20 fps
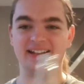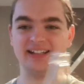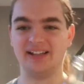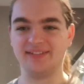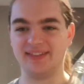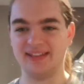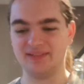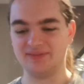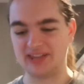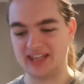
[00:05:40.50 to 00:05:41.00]

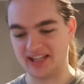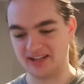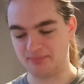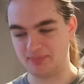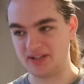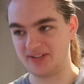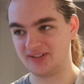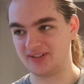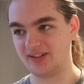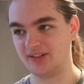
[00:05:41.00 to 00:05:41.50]
think if the
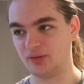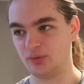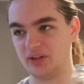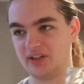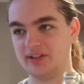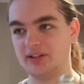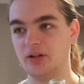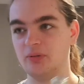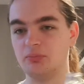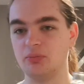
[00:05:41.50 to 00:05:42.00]
hibiscus was
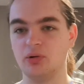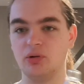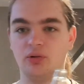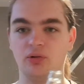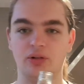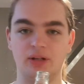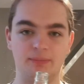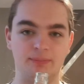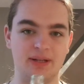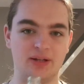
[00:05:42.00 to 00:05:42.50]
a little
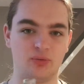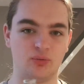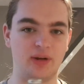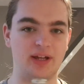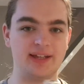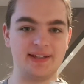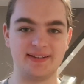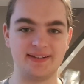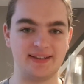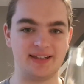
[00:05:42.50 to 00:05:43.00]
more, it'd be
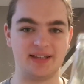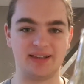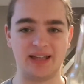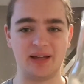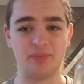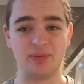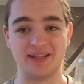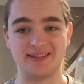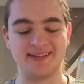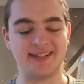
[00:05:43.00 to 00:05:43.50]
great.
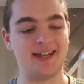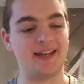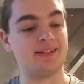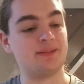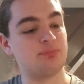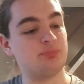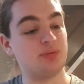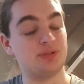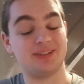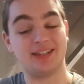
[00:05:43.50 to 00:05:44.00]
That'd be a 10,
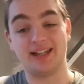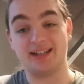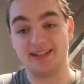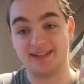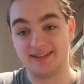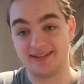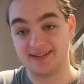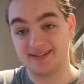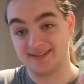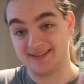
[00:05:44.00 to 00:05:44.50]
but
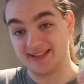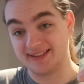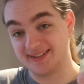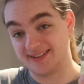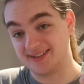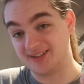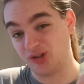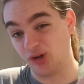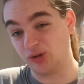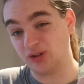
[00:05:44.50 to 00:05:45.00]
that's a
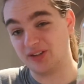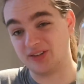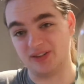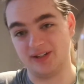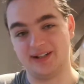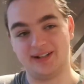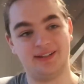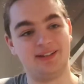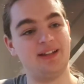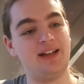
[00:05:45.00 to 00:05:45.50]
solid
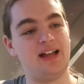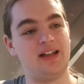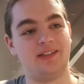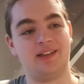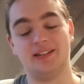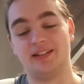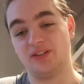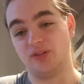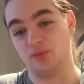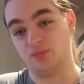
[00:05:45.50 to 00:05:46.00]
9. I
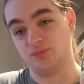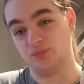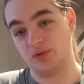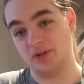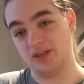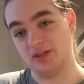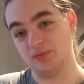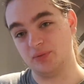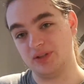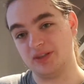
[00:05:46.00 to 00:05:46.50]
think that's a
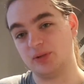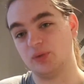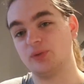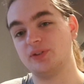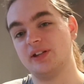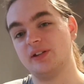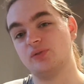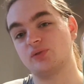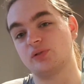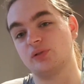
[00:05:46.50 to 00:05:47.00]
really, really good
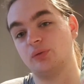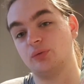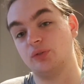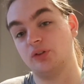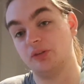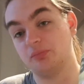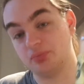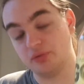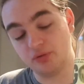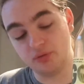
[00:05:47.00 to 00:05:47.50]
intro to
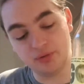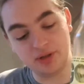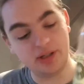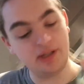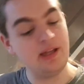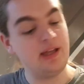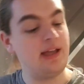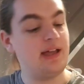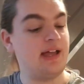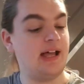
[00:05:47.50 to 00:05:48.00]
the brewery.
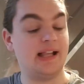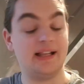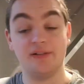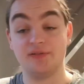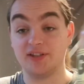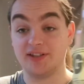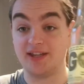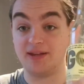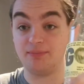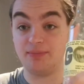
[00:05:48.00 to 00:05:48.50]
I'll have
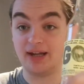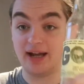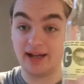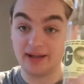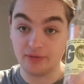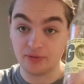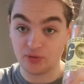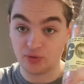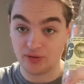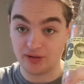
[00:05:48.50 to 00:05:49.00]
to keep my eye
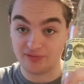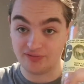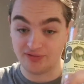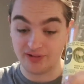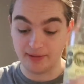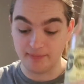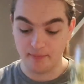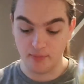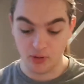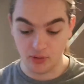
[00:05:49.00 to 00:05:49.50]
out and try and
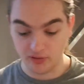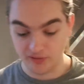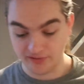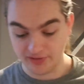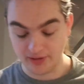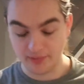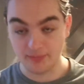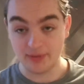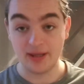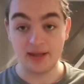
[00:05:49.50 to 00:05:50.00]
find more of
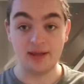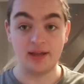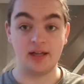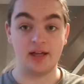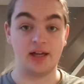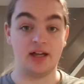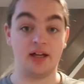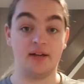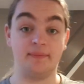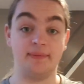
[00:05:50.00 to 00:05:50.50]
them.
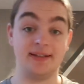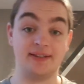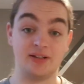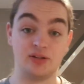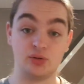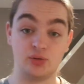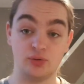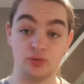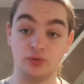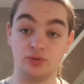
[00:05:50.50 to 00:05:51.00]
It's a
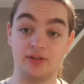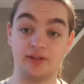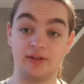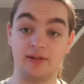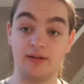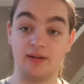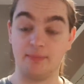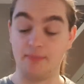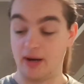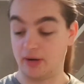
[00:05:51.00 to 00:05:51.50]
good
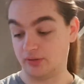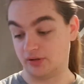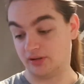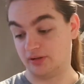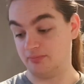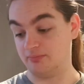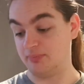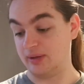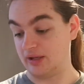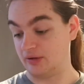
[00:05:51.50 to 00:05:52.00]

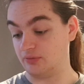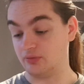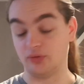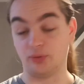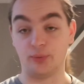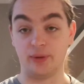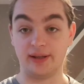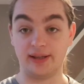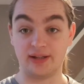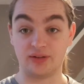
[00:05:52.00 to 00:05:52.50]
American beer as
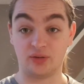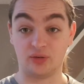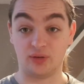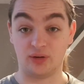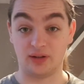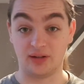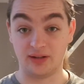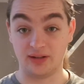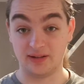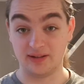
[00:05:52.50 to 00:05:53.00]
well,
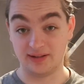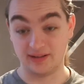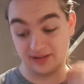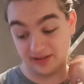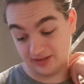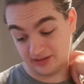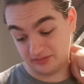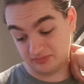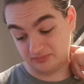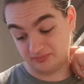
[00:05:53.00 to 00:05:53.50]
actually.
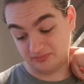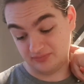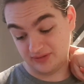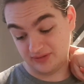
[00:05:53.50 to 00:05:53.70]
I